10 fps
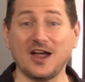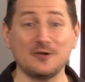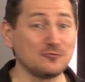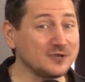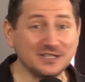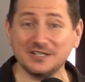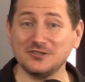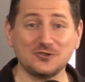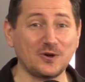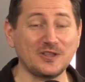I really
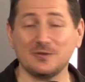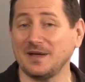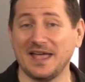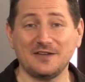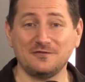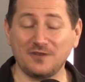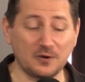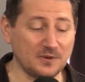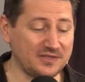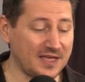enjoyed them. I had
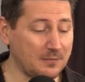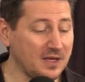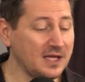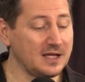fun with them.